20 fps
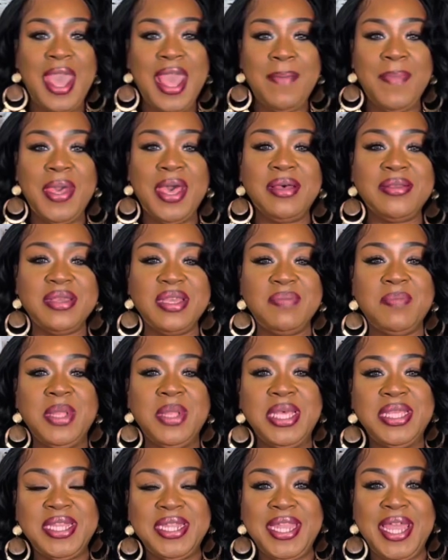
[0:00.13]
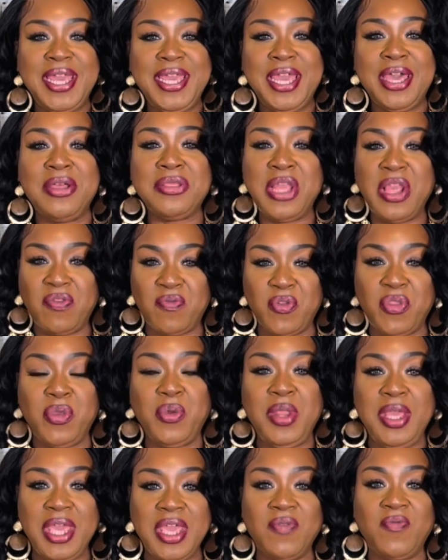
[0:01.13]
Bells, it's Melissa Danielle. Thanks for
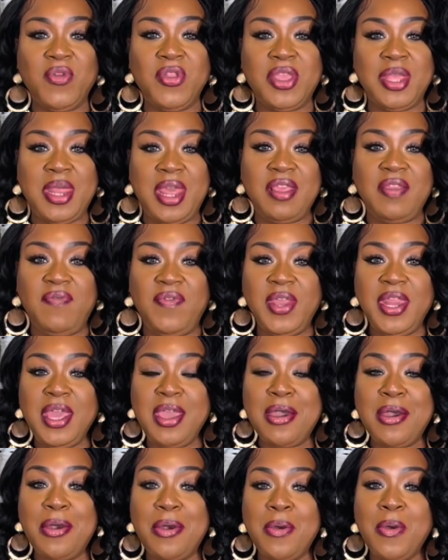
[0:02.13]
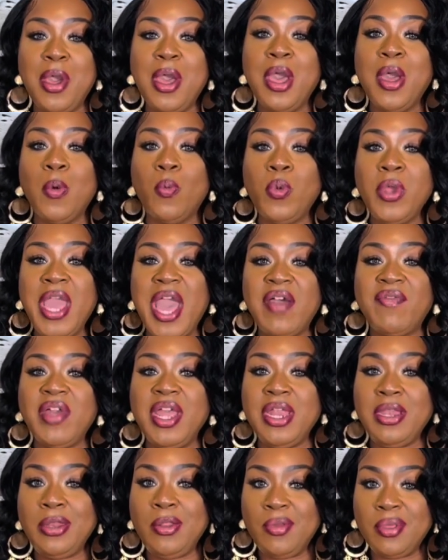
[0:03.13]
tuning in for today's video. We have a
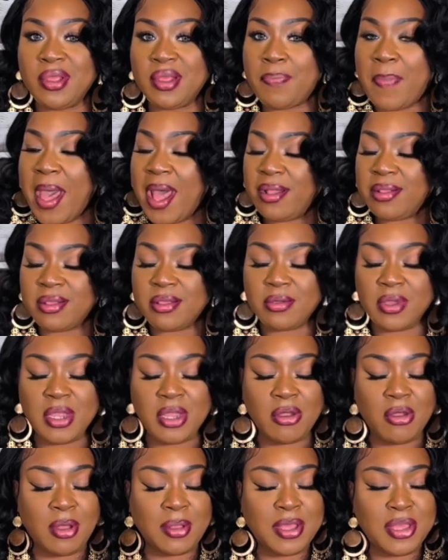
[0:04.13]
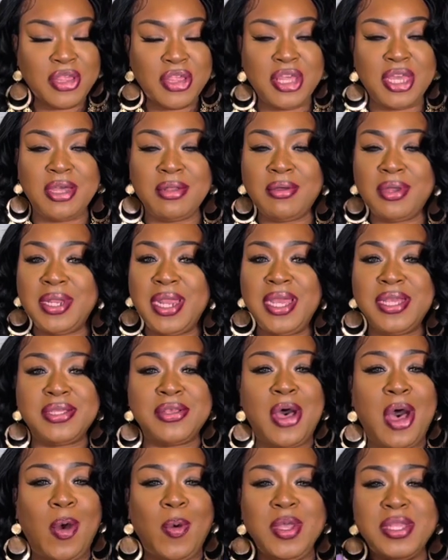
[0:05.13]
new sponsor here on the channel, and that is
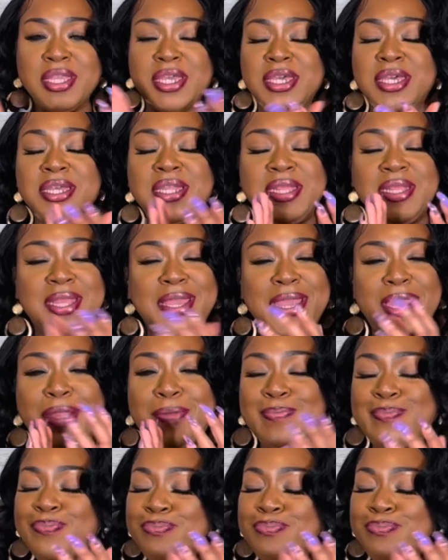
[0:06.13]
always a good thing.